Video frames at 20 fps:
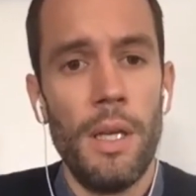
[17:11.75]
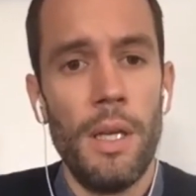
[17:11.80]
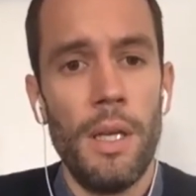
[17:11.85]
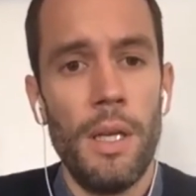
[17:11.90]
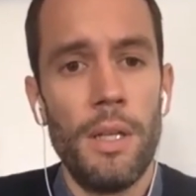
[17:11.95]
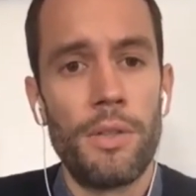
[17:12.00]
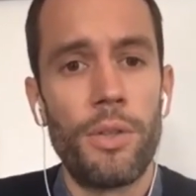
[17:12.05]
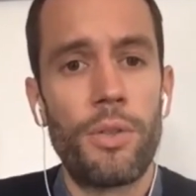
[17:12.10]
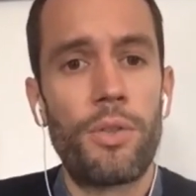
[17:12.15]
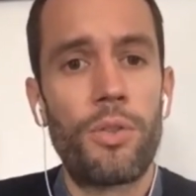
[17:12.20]

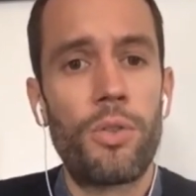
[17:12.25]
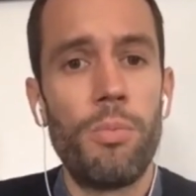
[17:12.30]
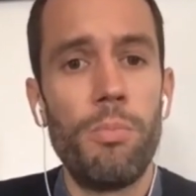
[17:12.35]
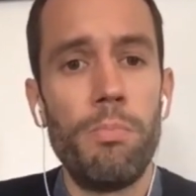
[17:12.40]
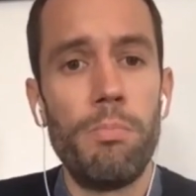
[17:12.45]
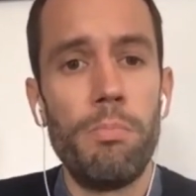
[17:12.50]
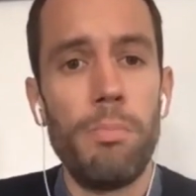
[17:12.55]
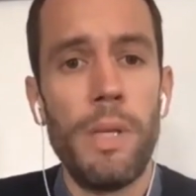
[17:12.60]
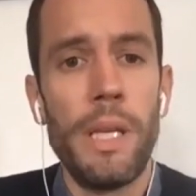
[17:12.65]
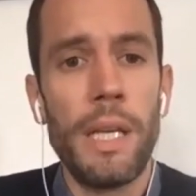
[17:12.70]
So to
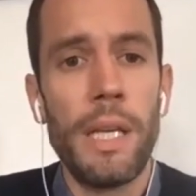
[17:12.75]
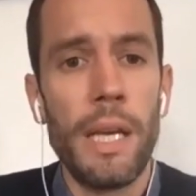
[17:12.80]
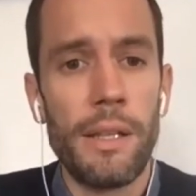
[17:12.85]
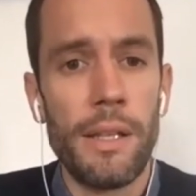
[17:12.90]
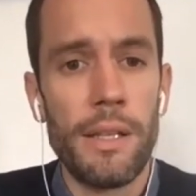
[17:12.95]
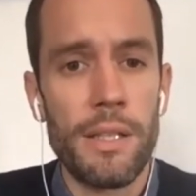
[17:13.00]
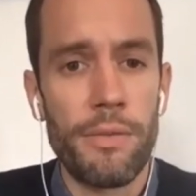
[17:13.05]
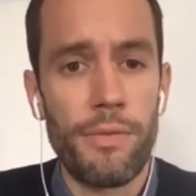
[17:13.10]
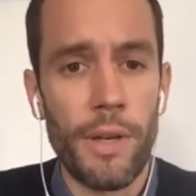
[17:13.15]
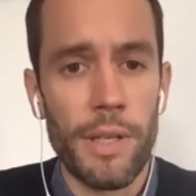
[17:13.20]
mitigate these
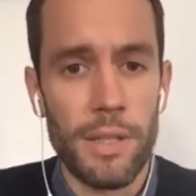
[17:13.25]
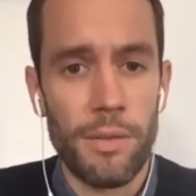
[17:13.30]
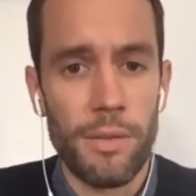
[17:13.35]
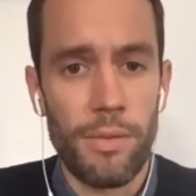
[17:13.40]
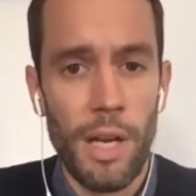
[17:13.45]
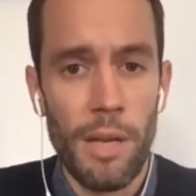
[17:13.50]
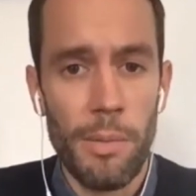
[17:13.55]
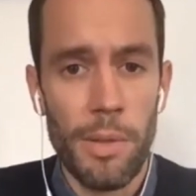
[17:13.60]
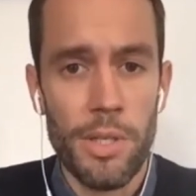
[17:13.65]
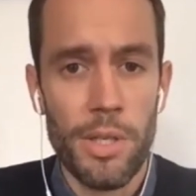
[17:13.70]
effects of
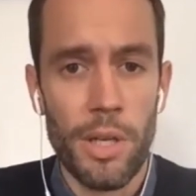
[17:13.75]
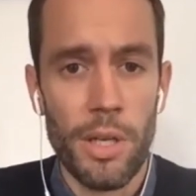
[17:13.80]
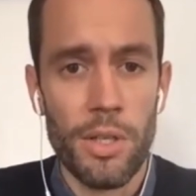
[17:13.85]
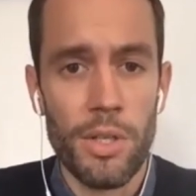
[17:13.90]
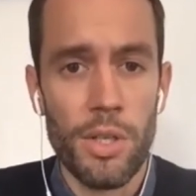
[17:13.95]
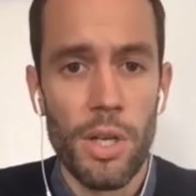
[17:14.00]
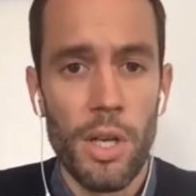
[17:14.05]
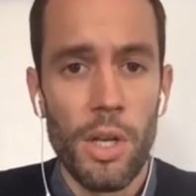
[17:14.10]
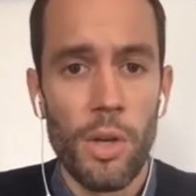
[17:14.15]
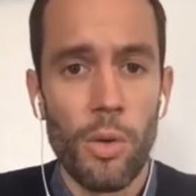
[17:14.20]
climate change,
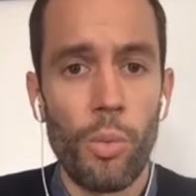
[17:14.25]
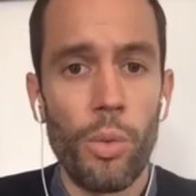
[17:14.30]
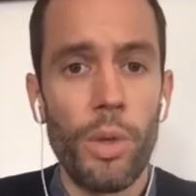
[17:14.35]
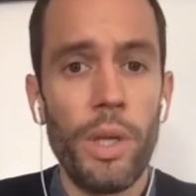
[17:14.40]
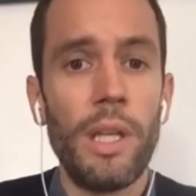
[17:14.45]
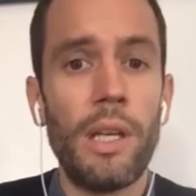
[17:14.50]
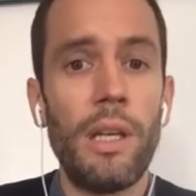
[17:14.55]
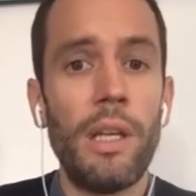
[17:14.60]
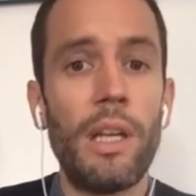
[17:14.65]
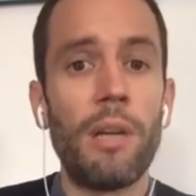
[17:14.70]
we
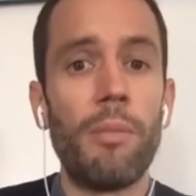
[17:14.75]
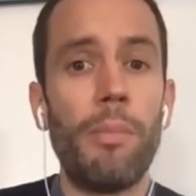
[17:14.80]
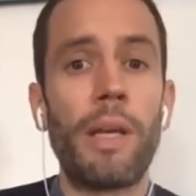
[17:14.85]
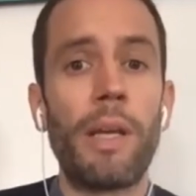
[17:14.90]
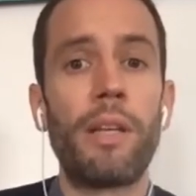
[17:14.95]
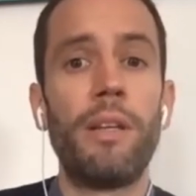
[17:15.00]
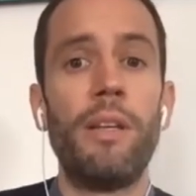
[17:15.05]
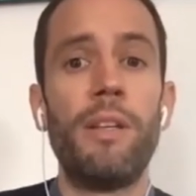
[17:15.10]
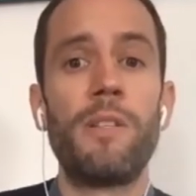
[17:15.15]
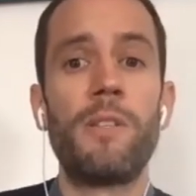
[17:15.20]
need legal
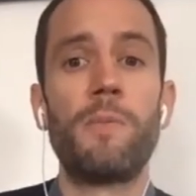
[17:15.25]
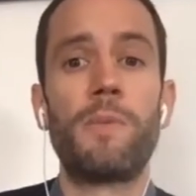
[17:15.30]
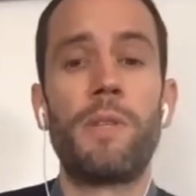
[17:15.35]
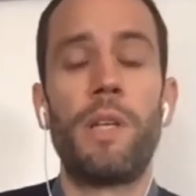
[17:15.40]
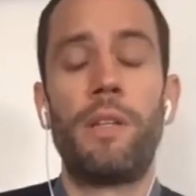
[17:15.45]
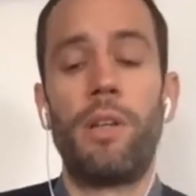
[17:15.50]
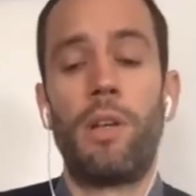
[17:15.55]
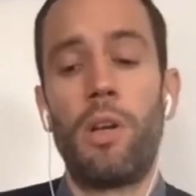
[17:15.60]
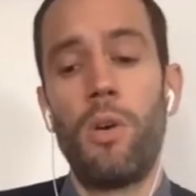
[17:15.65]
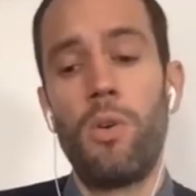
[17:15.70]
mechanisms at
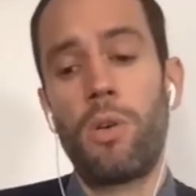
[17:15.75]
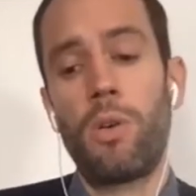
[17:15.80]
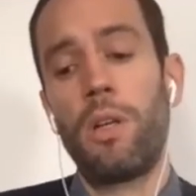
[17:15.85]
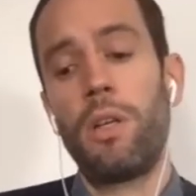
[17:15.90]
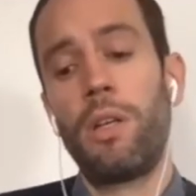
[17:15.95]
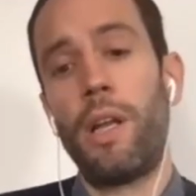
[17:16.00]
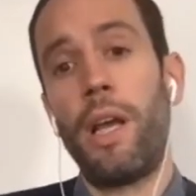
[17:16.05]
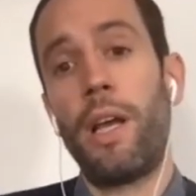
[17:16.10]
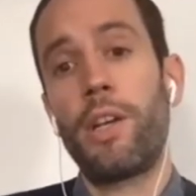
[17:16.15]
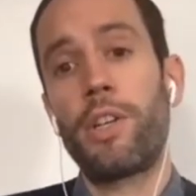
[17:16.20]
the local,
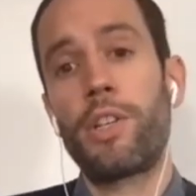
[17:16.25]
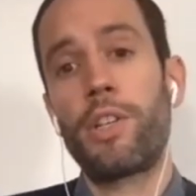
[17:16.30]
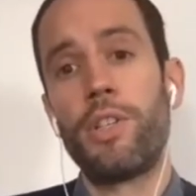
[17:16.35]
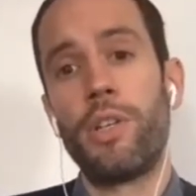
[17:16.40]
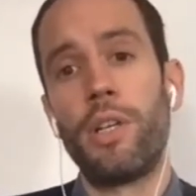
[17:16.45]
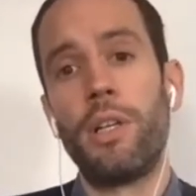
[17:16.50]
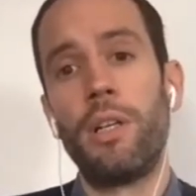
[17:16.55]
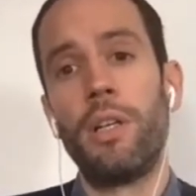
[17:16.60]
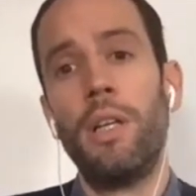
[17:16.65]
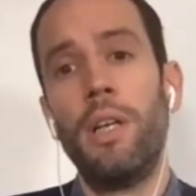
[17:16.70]

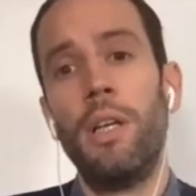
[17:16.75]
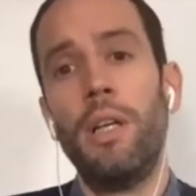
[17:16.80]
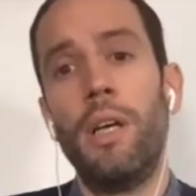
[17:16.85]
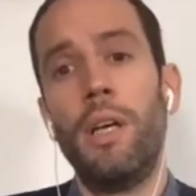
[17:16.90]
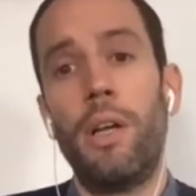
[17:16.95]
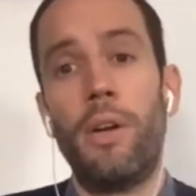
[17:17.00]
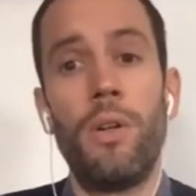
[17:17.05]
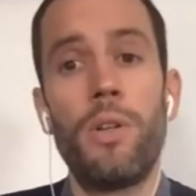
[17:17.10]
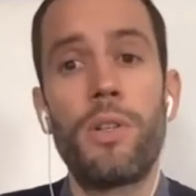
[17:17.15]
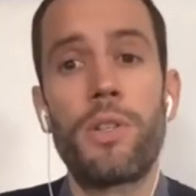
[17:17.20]
national,
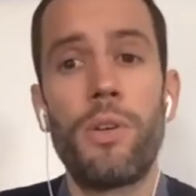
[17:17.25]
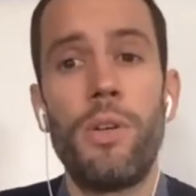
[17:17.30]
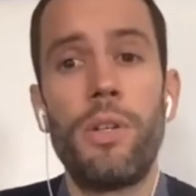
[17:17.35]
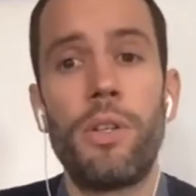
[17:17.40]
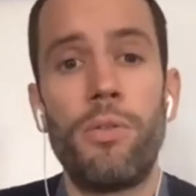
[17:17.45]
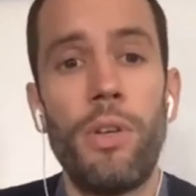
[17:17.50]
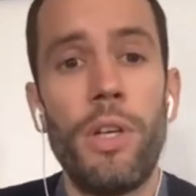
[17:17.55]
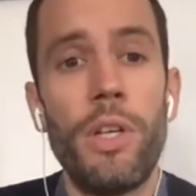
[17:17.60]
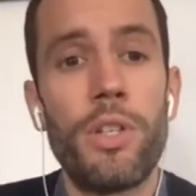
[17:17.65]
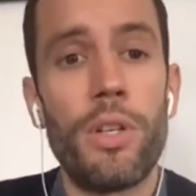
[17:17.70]
and also at the
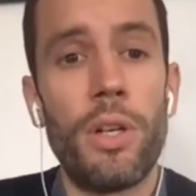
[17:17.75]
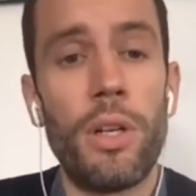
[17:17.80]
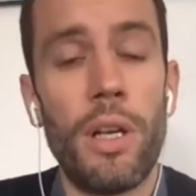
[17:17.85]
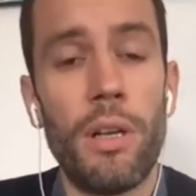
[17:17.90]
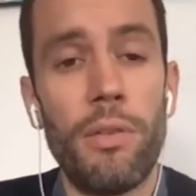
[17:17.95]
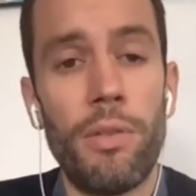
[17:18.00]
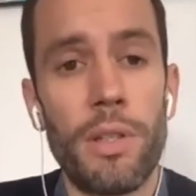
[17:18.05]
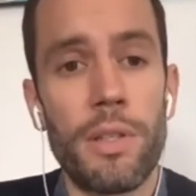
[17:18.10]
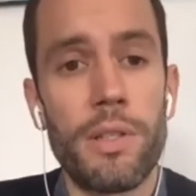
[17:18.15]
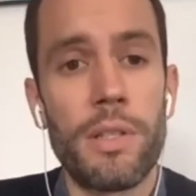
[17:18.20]
regional
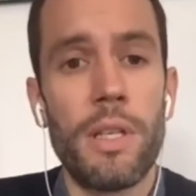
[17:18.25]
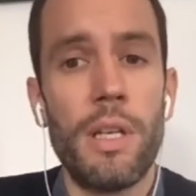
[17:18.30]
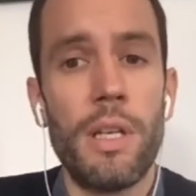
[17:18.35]
levels